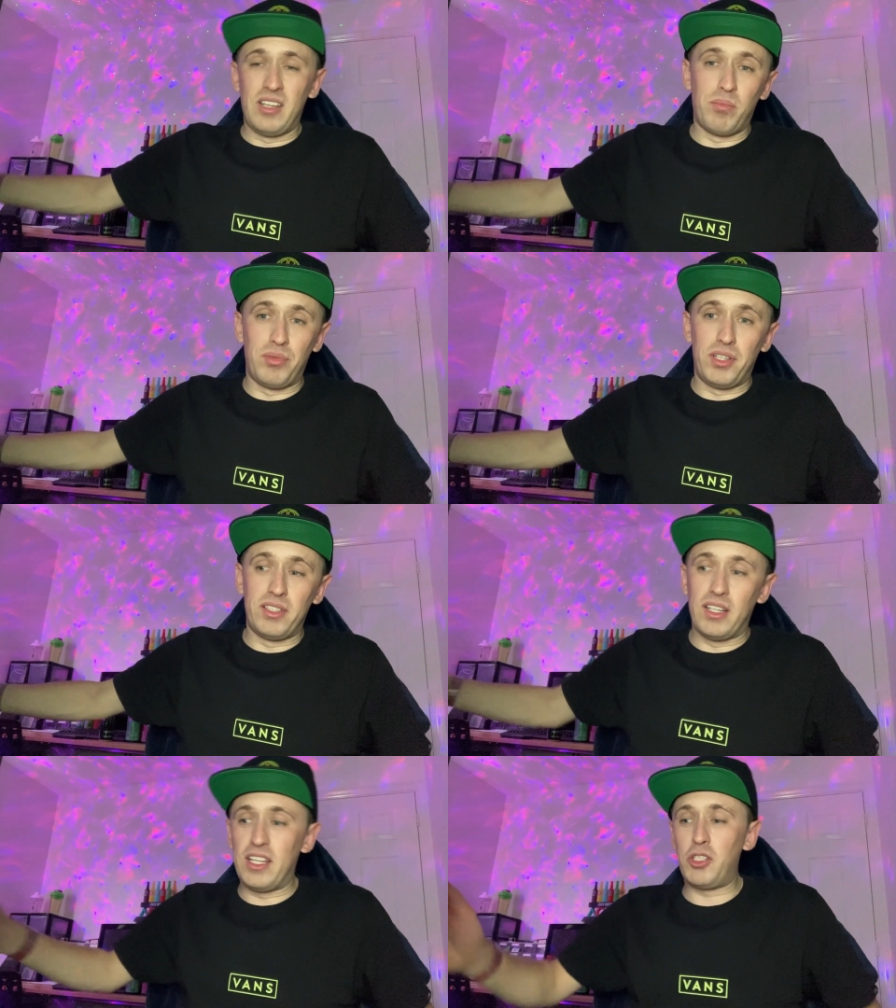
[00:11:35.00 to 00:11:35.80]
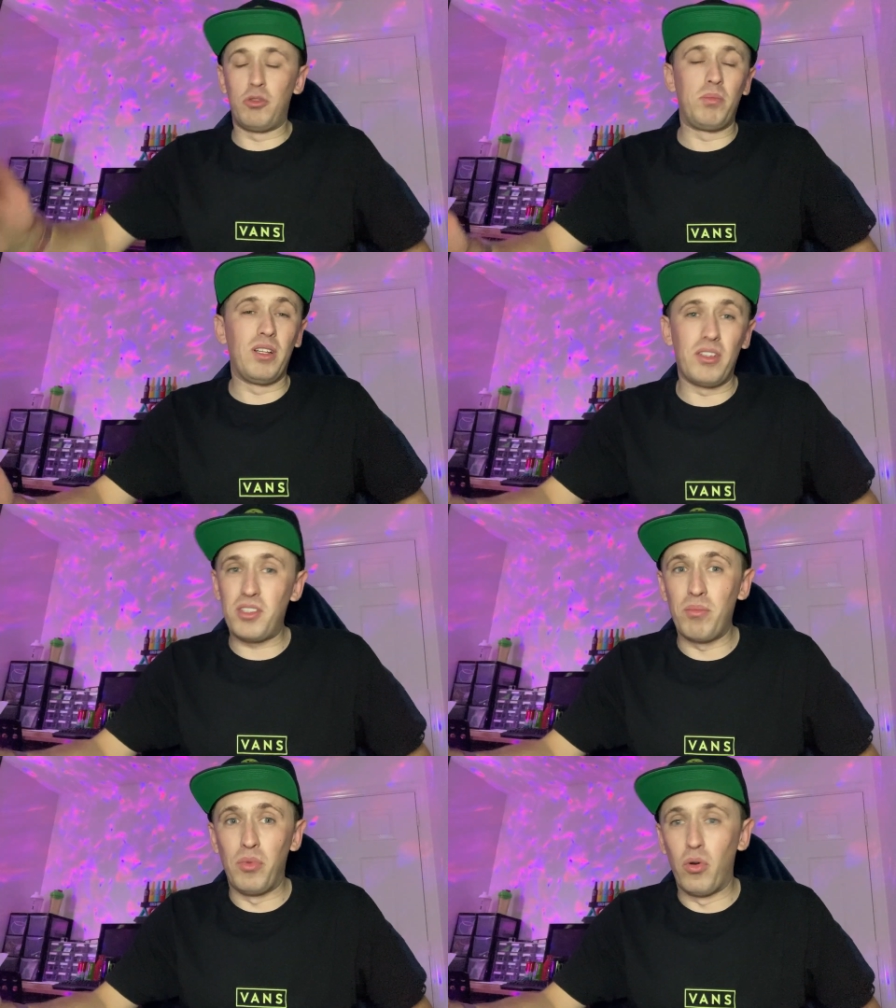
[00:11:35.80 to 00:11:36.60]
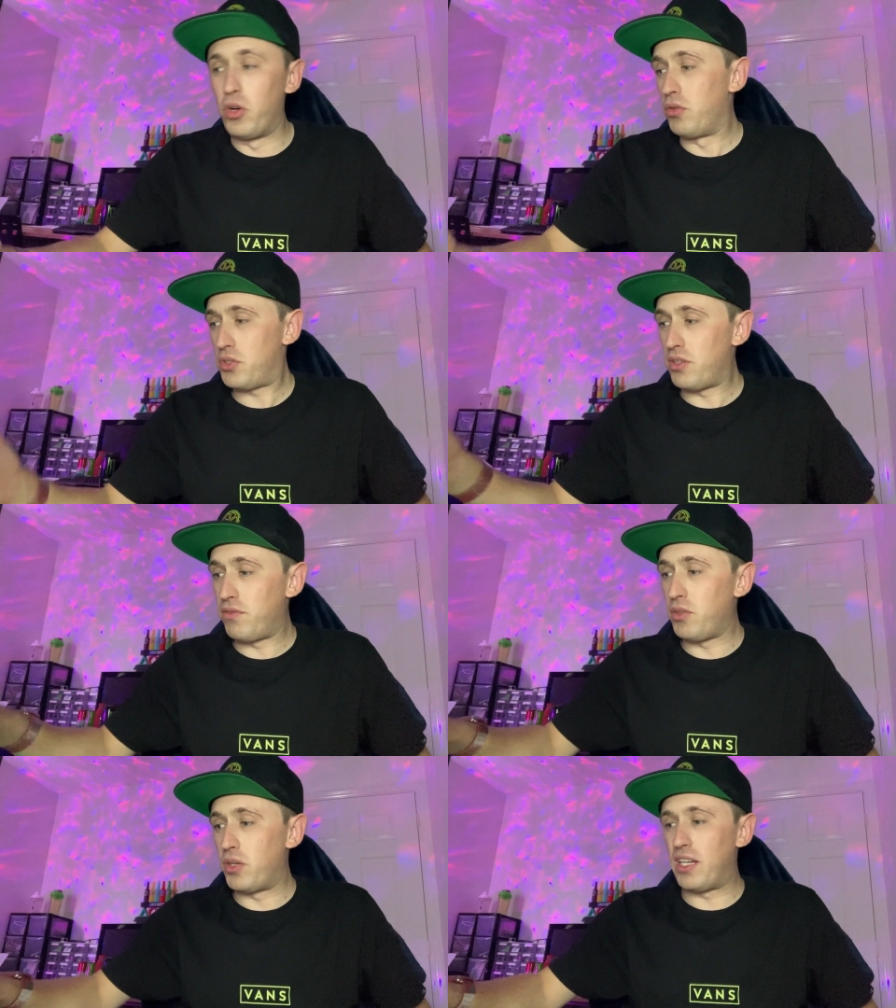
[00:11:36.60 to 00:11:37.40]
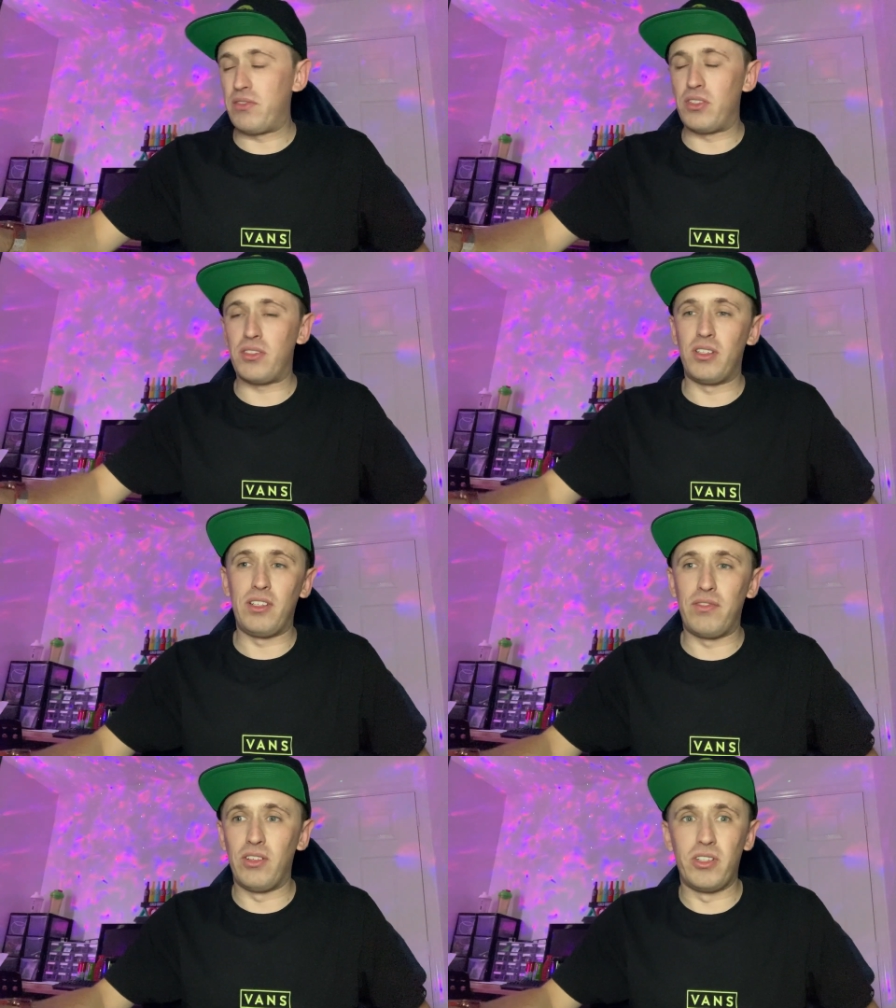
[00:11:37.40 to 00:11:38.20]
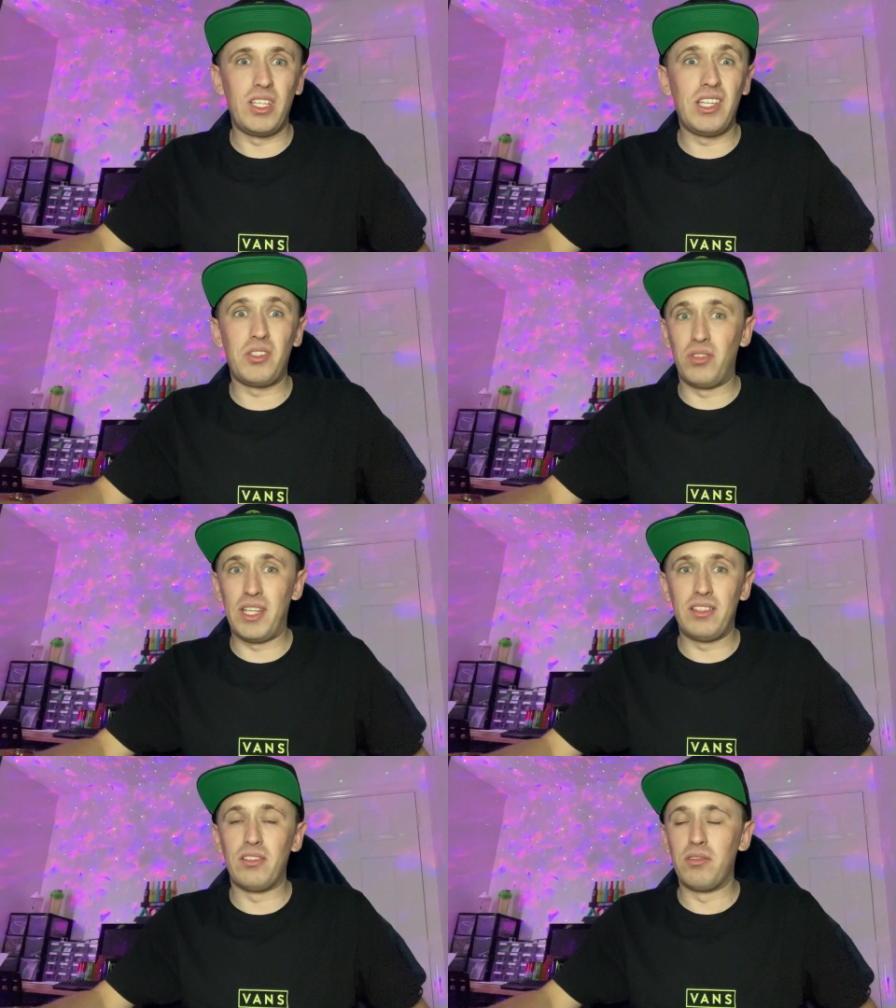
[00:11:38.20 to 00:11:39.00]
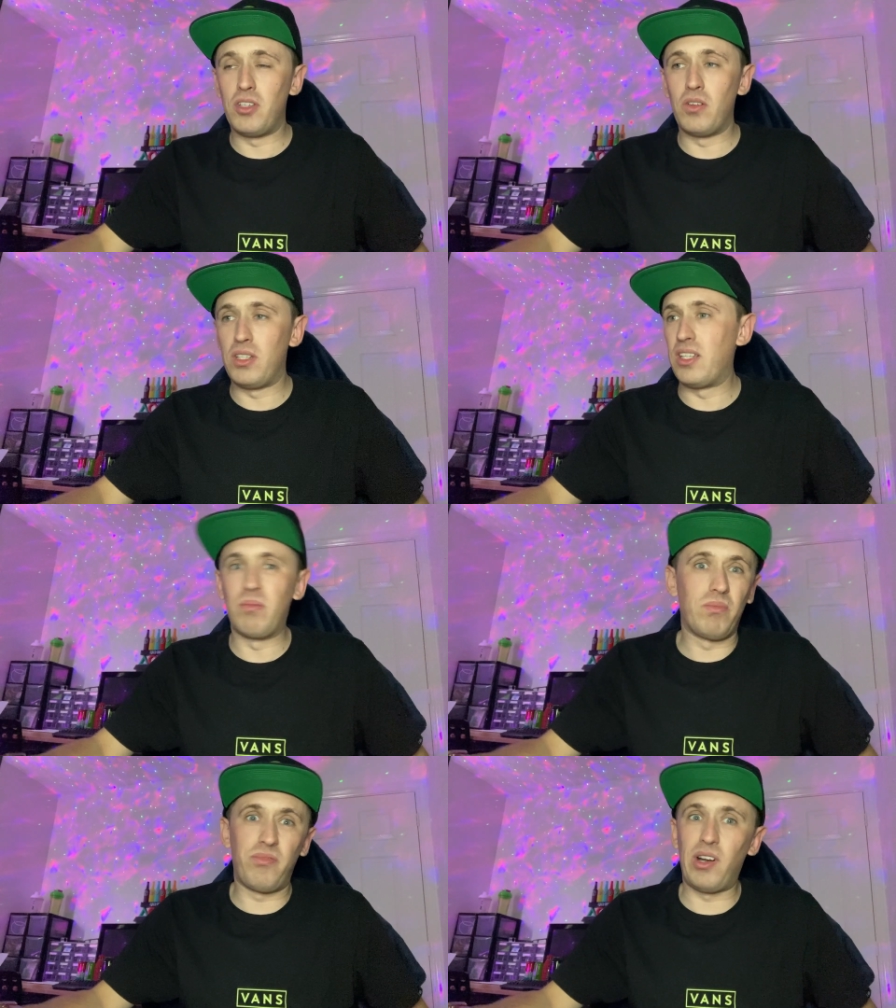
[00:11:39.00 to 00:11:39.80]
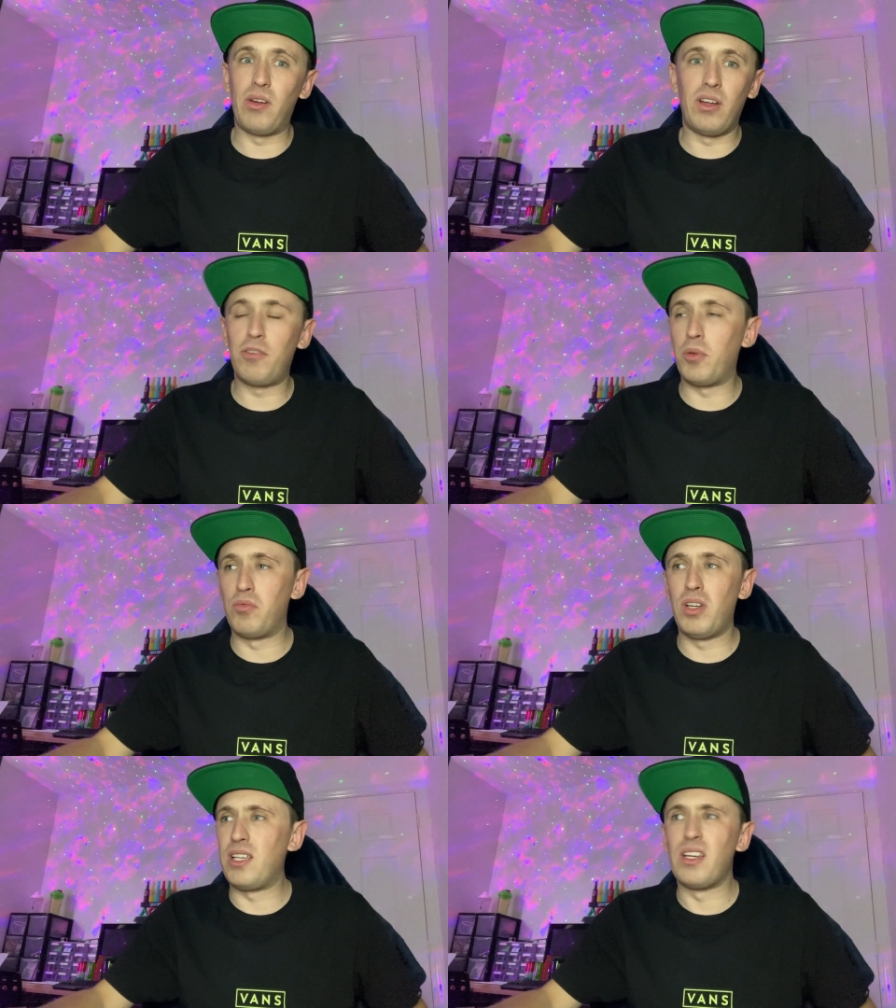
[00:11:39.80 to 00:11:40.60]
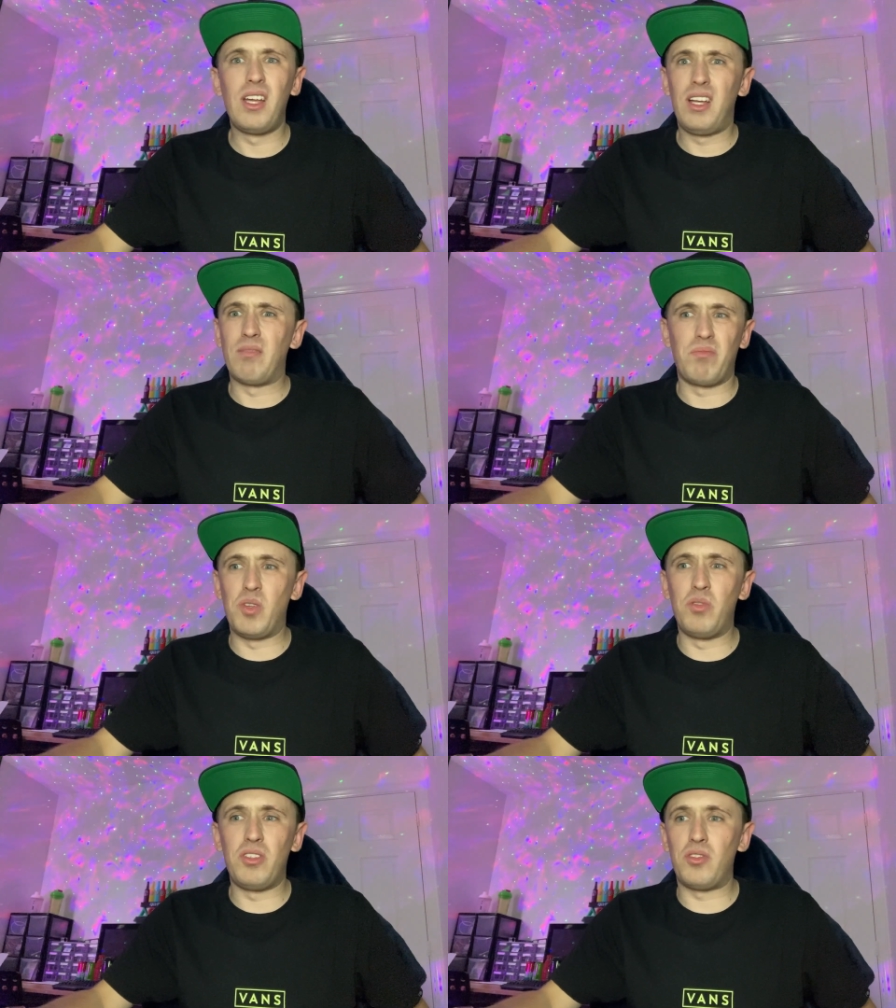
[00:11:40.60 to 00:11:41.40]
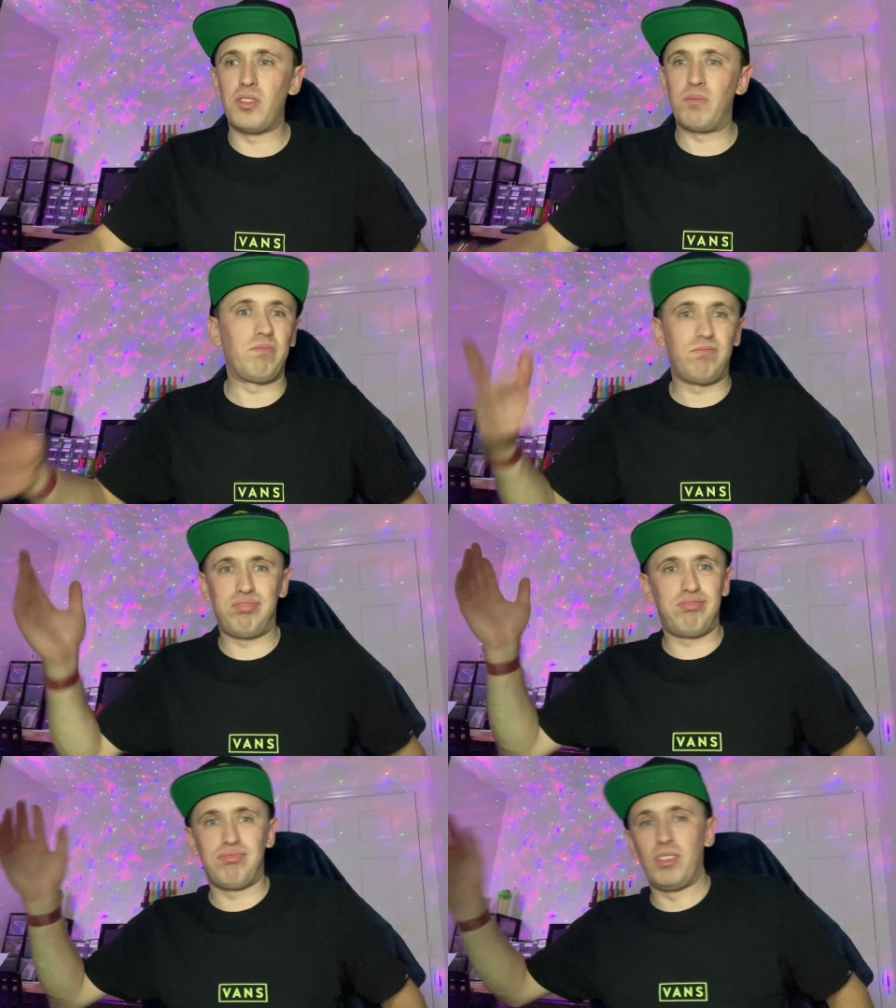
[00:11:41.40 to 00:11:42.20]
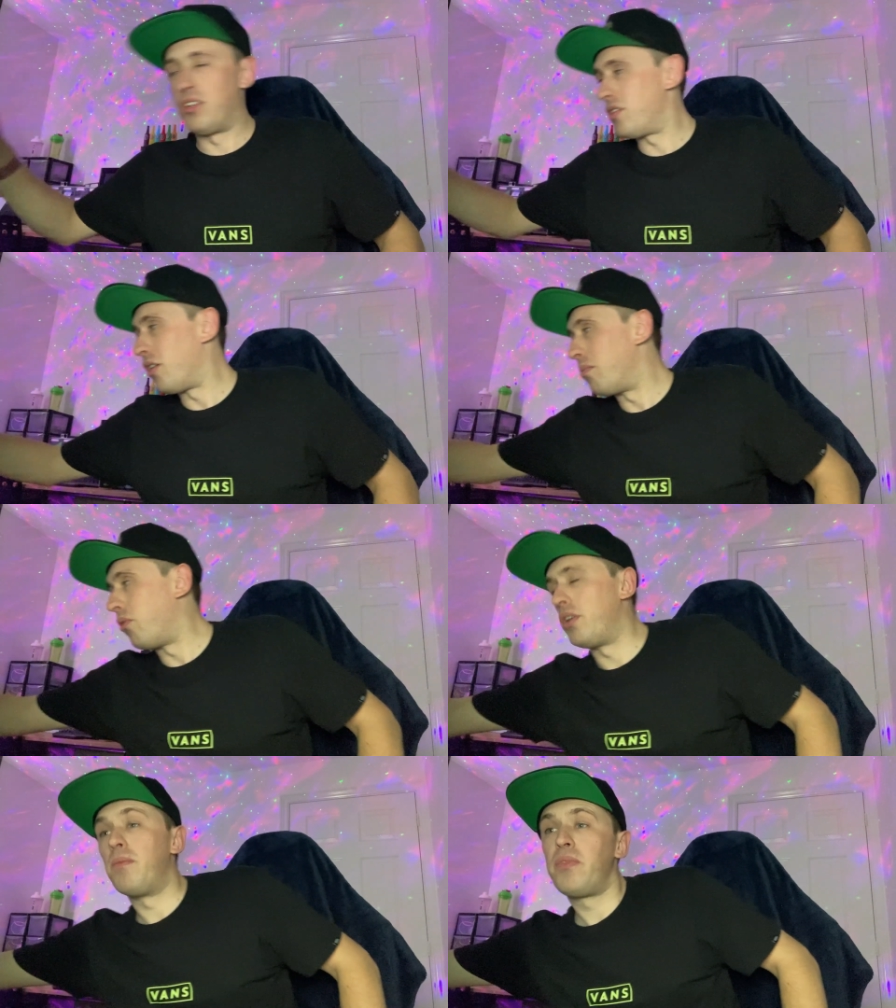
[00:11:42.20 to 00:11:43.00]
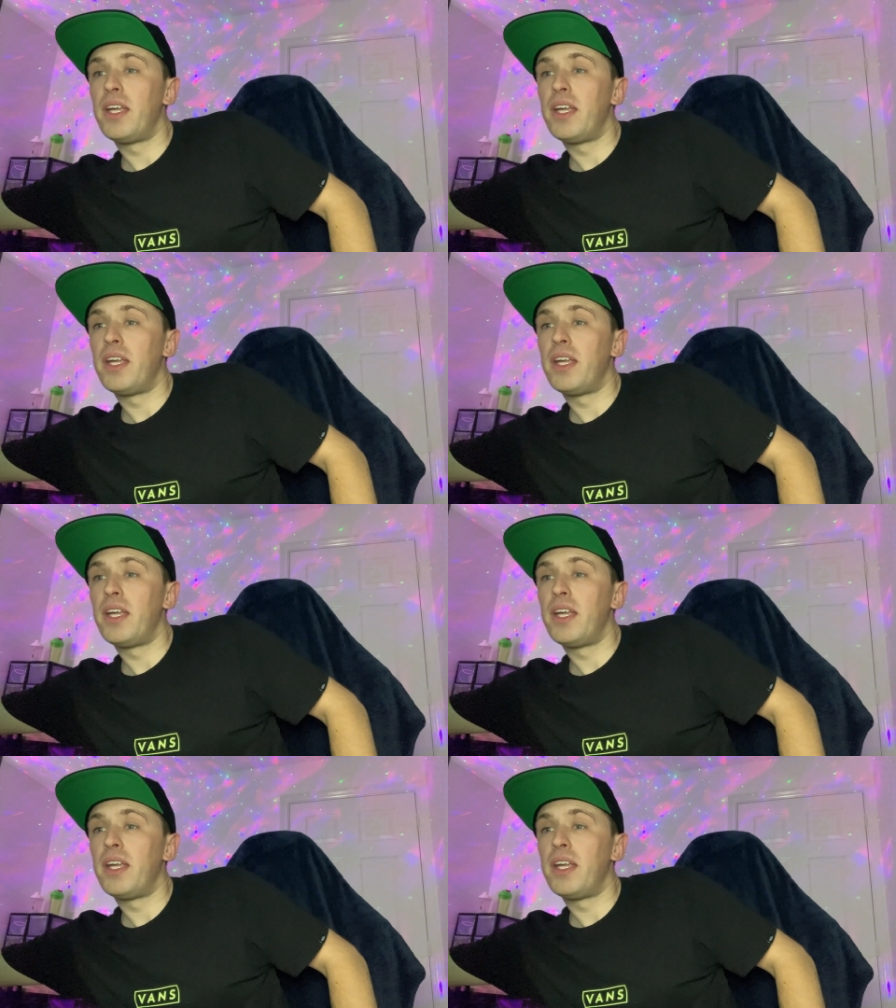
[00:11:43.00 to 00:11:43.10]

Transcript: brilliant. Unless you want to be like some lawyer or something where you have to study for like years on end at uni, then fair enough. But really, uni's just, you know, there's no point.